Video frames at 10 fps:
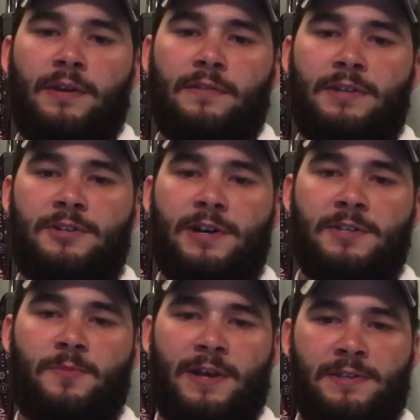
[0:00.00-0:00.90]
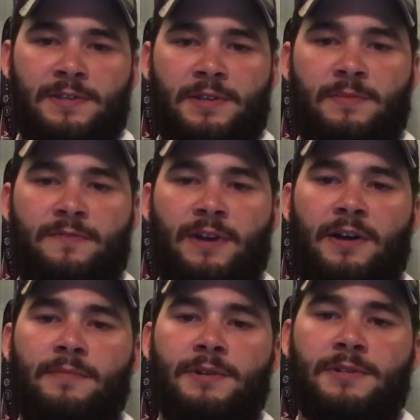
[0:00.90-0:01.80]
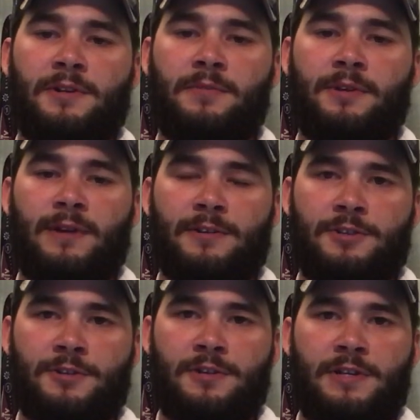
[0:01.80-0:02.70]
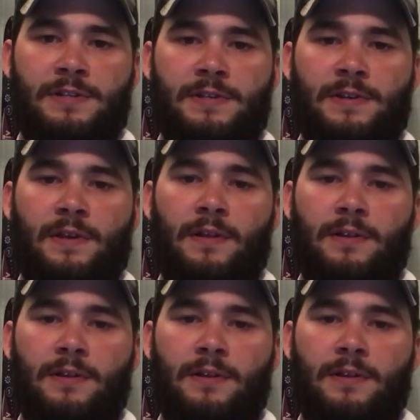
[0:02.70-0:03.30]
These dry spaces can be found most notably around trees,